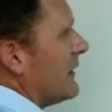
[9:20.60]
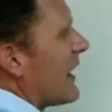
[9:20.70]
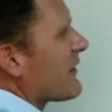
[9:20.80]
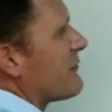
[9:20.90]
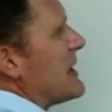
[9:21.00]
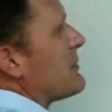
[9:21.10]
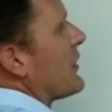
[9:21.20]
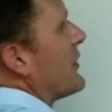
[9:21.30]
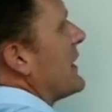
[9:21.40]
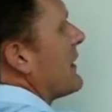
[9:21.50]
a lot of people
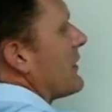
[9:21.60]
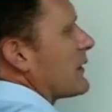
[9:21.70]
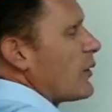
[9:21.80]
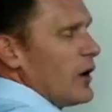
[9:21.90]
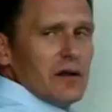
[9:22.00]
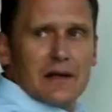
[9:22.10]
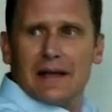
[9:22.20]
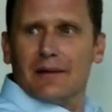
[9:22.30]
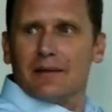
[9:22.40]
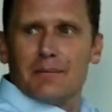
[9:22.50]
think that
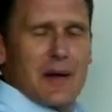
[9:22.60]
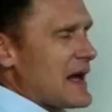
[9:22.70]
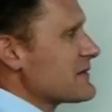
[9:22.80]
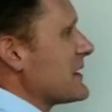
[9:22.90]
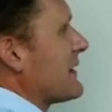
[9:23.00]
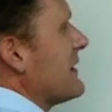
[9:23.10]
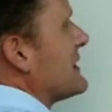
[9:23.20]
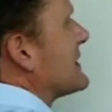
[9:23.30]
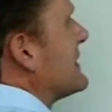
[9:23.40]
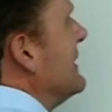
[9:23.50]
quality behaves like
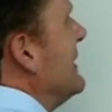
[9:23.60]
this.